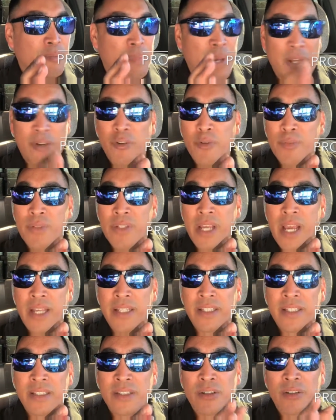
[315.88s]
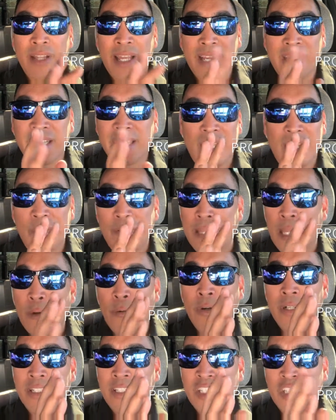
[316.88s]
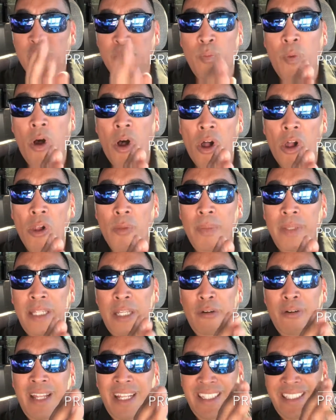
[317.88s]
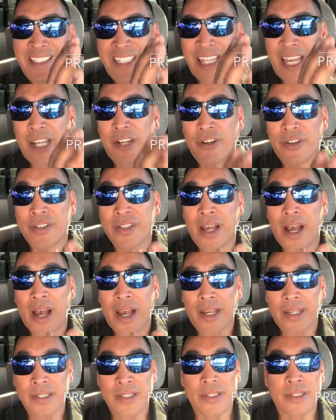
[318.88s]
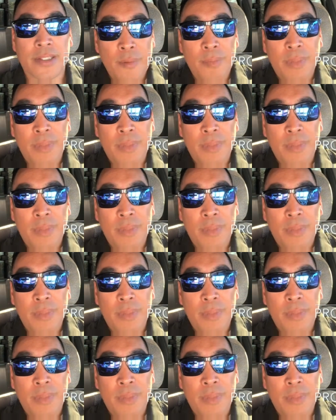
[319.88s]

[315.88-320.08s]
bedroom sizes. So like they weren't small, but they were like standard size.